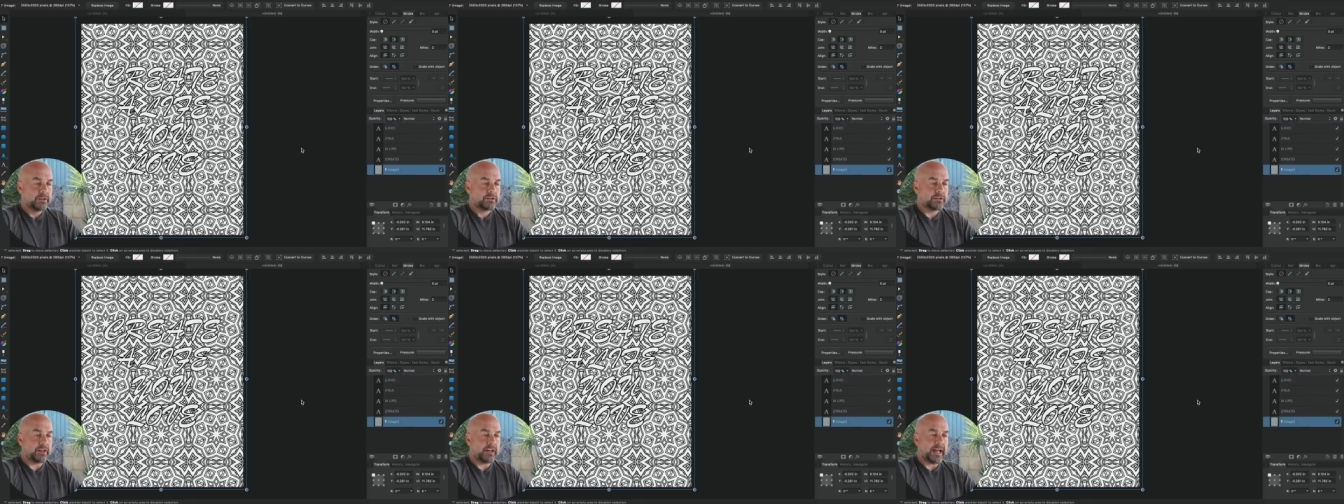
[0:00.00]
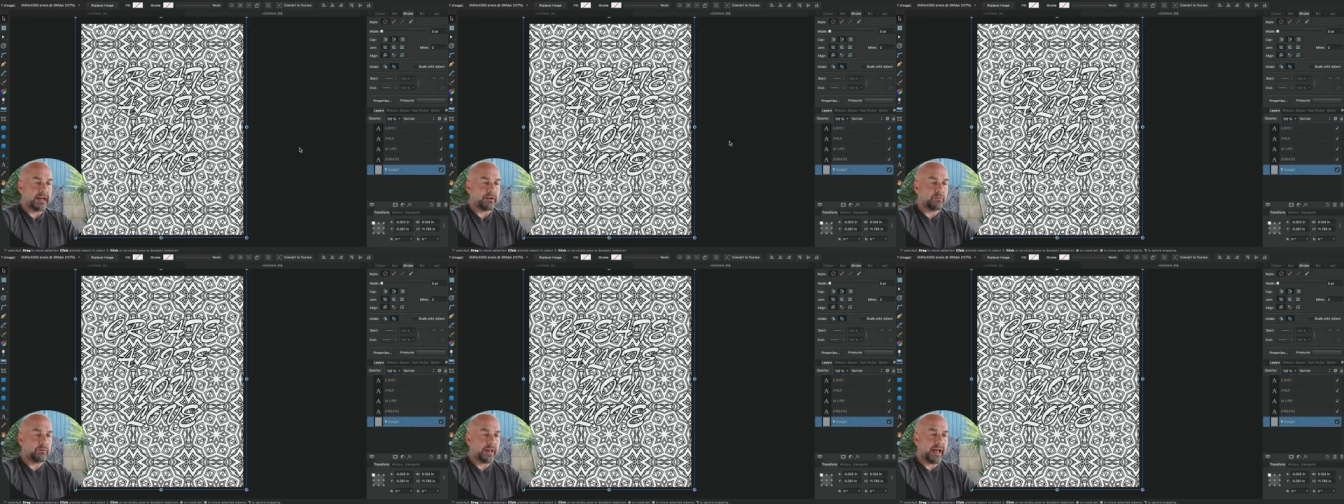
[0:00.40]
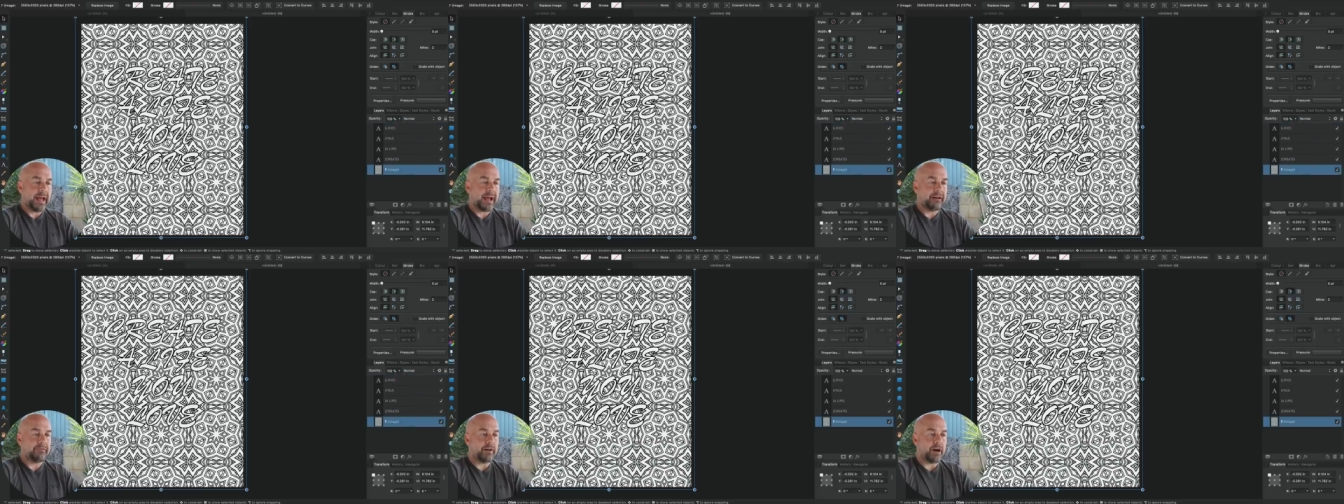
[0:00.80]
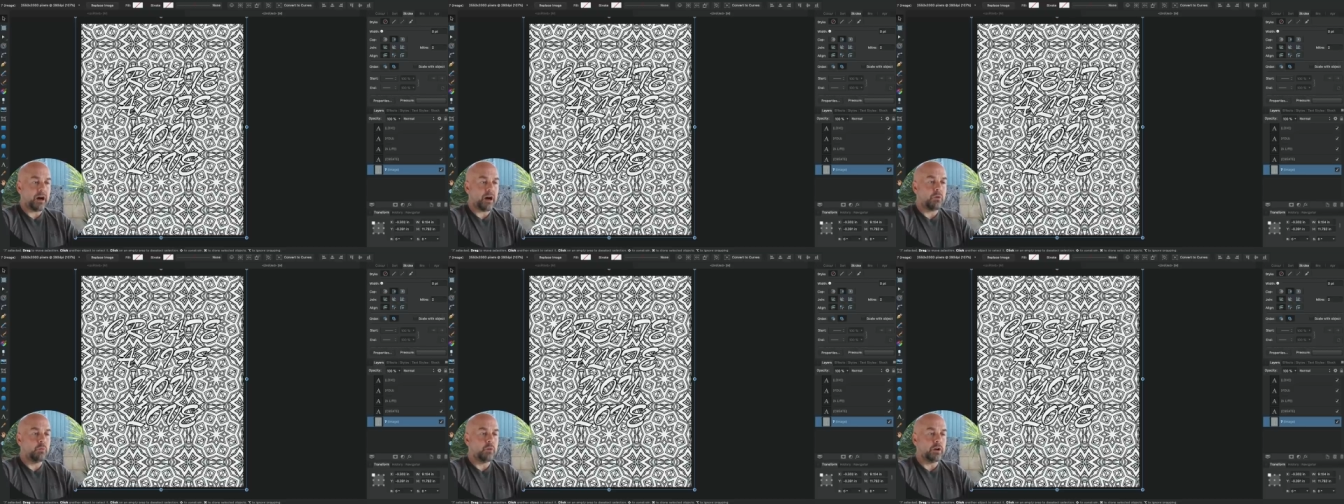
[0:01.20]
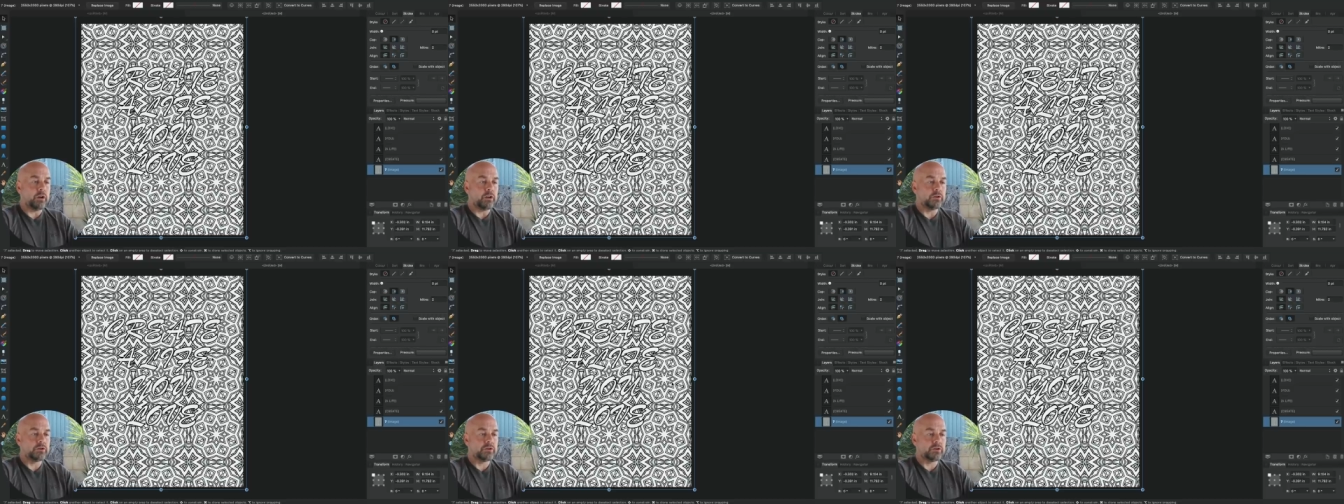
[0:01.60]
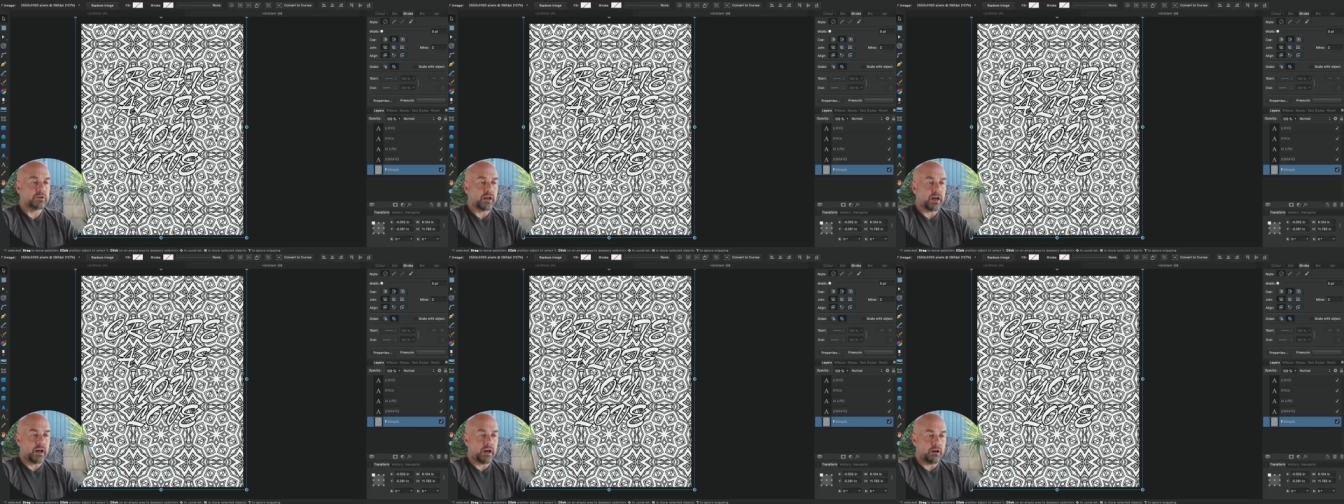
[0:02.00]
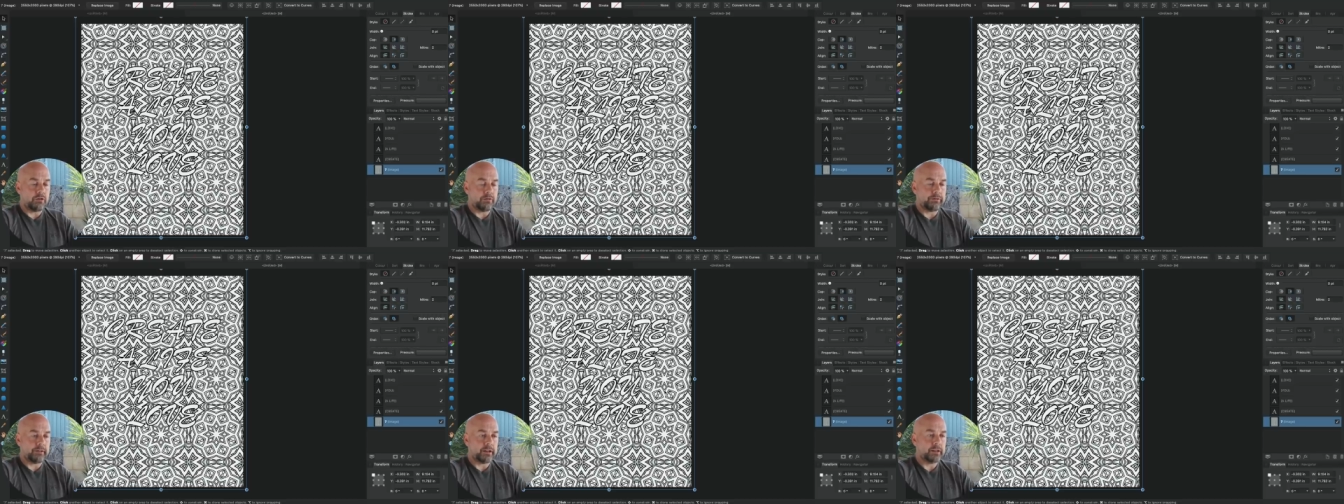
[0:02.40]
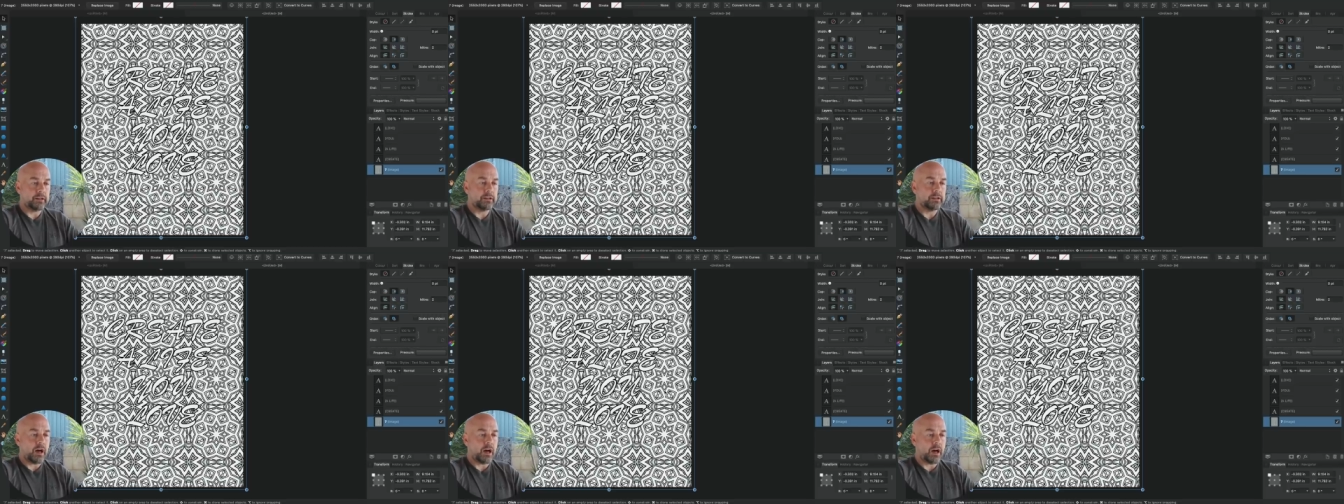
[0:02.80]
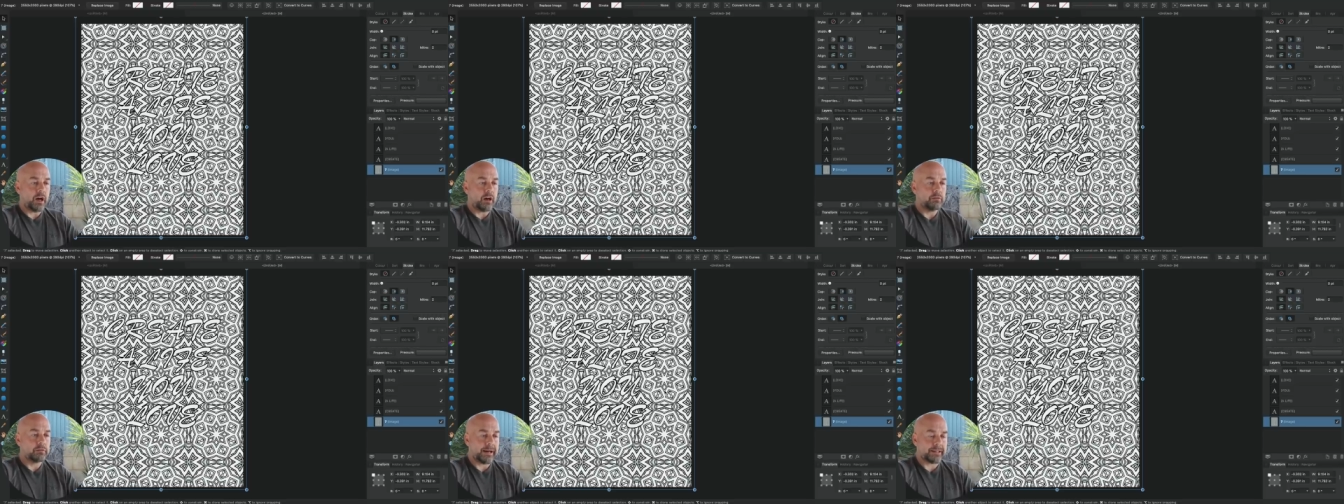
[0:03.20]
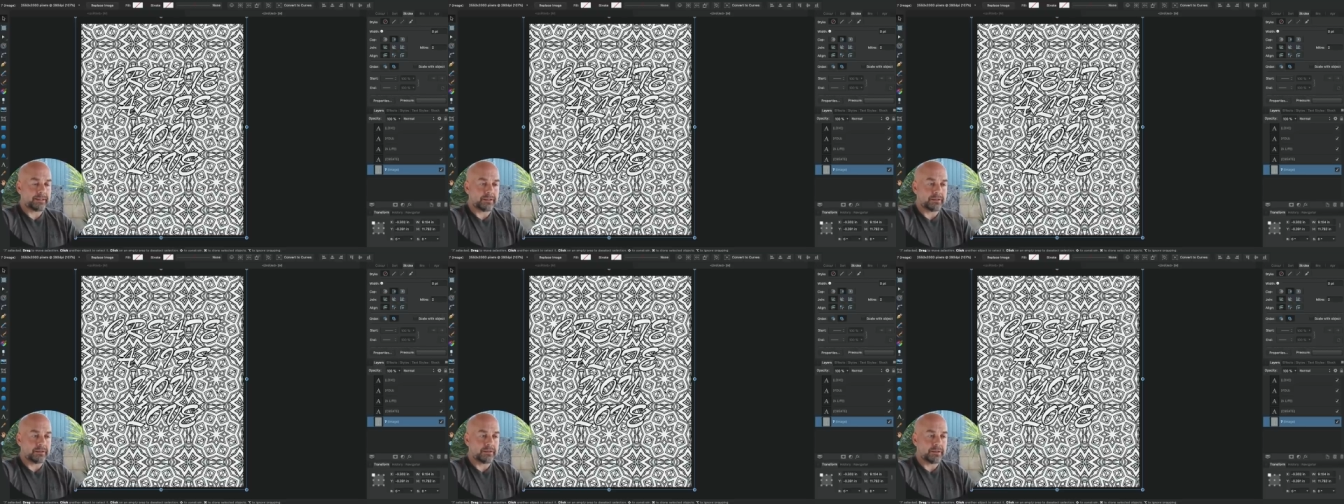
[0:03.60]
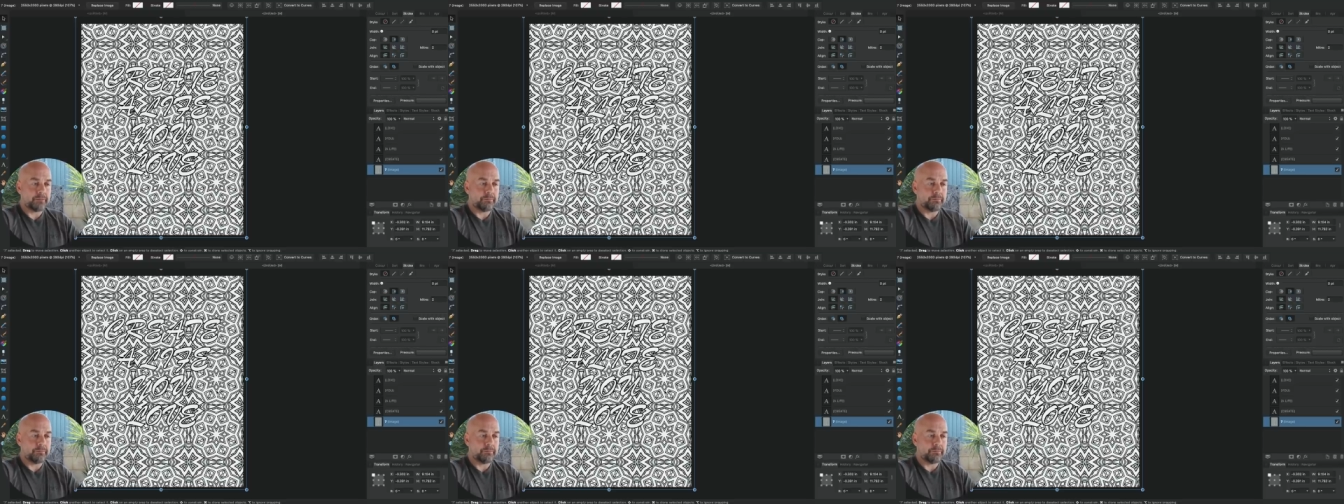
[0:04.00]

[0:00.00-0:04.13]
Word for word: So now we have our words over our patterned